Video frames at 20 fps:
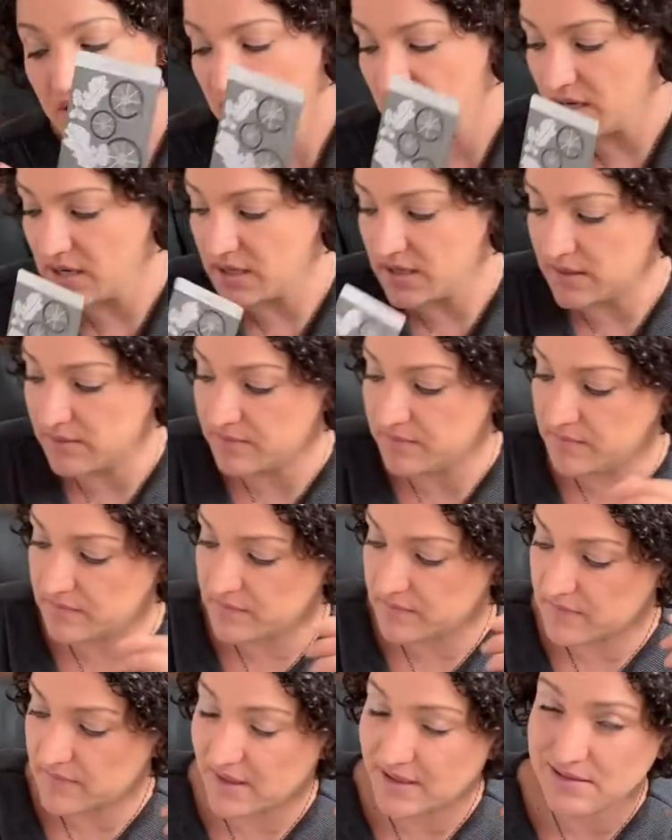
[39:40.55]

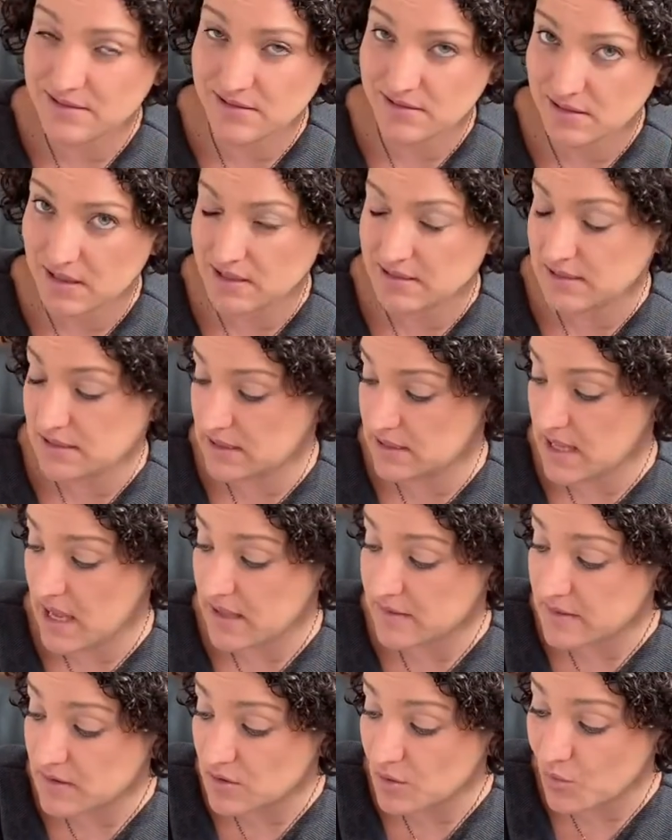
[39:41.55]
I see that.
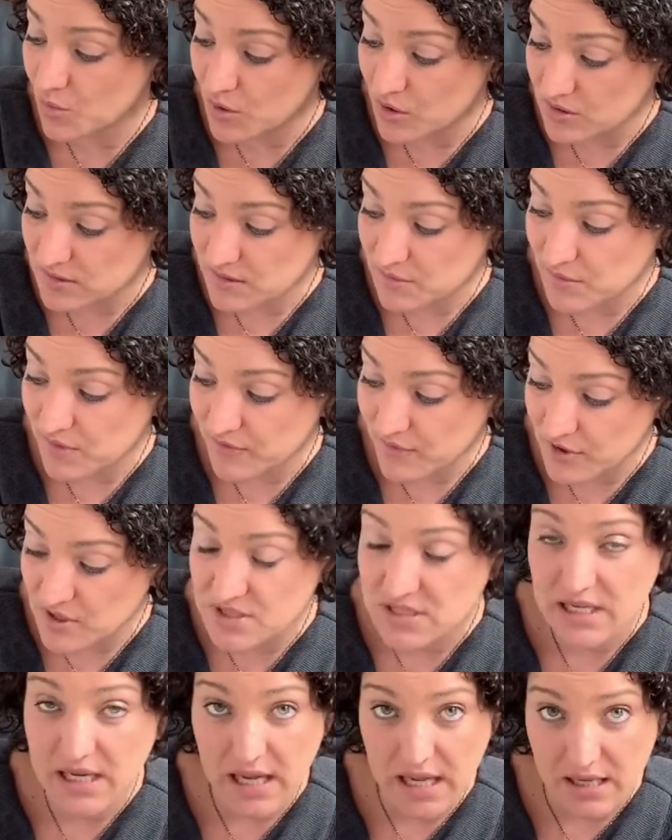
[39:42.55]
And then the world in
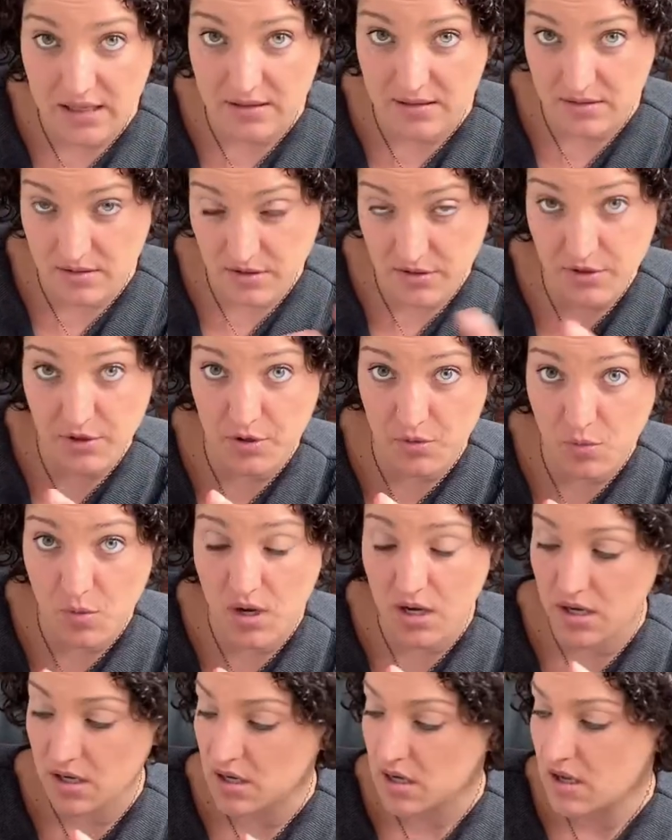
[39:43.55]
reverse again, the third
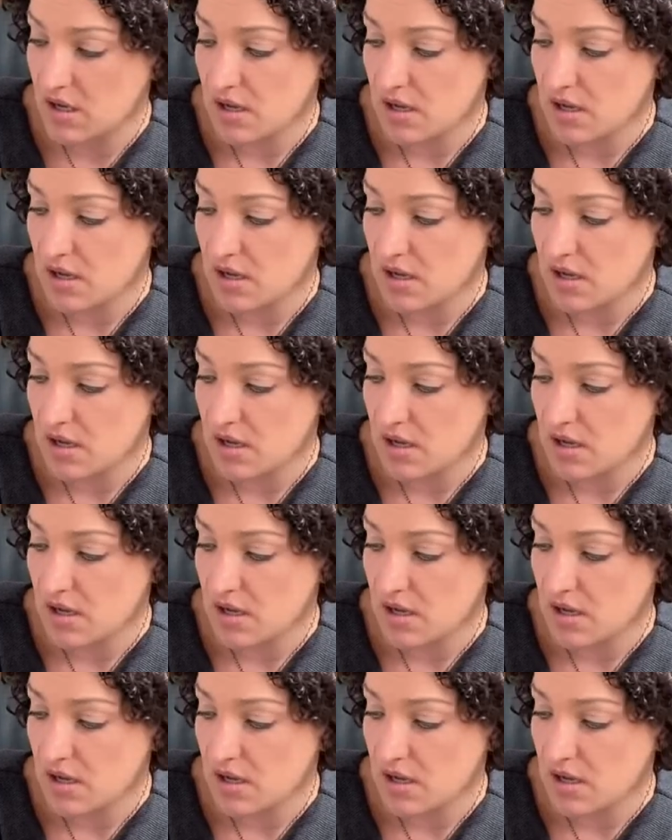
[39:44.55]
one.